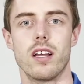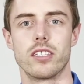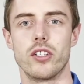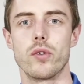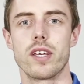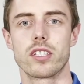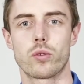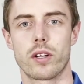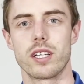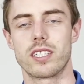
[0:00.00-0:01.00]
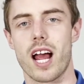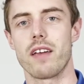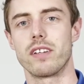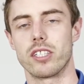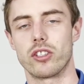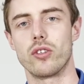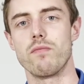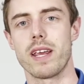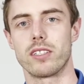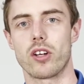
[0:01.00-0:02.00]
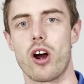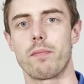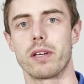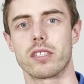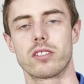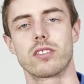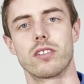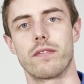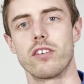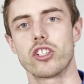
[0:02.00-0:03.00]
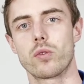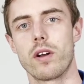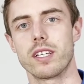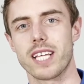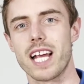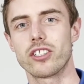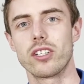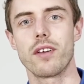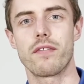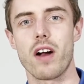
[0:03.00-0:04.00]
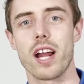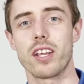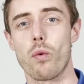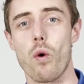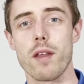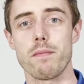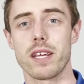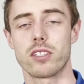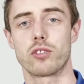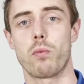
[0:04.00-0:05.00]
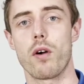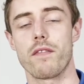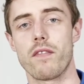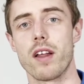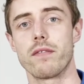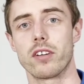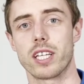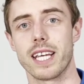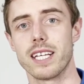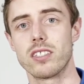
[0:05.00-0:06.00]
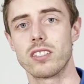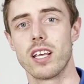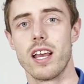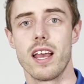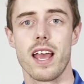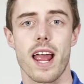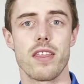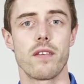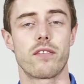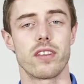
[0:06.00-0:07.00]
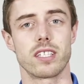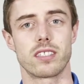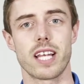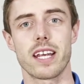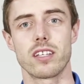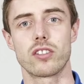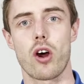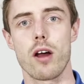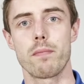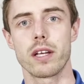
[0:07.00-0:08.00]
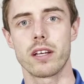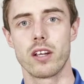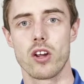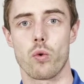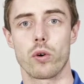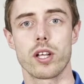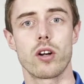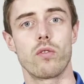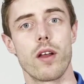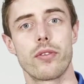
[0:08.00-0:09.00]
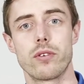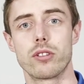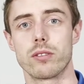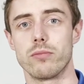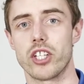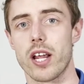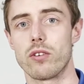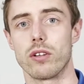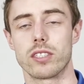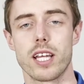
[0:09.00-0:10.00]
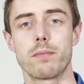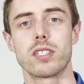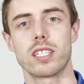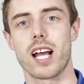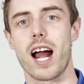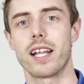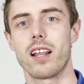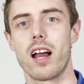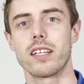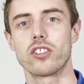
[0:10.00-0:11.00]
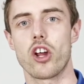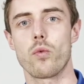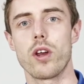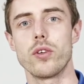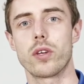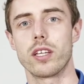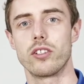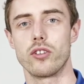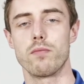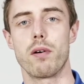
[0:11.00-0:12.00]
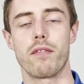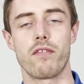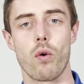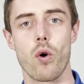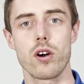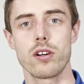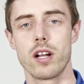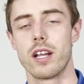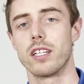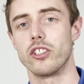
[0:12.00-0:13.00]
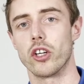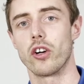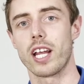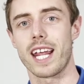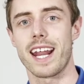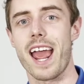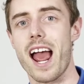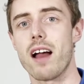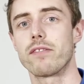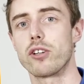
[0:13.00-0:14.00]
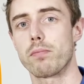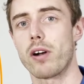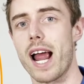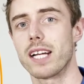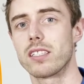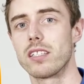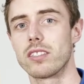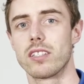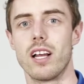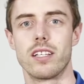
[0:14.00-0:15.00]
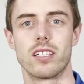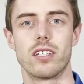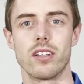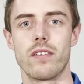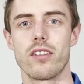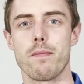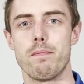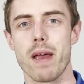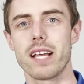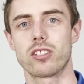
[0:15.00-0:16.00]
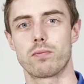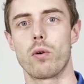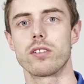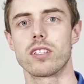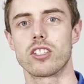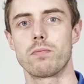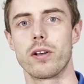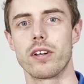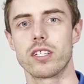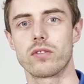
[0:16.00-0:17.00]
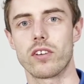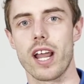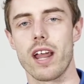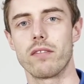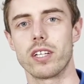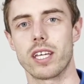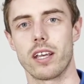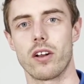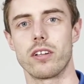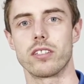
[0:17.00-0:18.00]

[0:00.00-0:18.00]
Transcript: To do this, we're going to dive into two main topics. The first one is actually defining what makes sport fun for kids. And then for the second topic, we're going to run through some general tips and guidelines on what you can do before, during, and after practice to deliver the best sports experience for every kid on your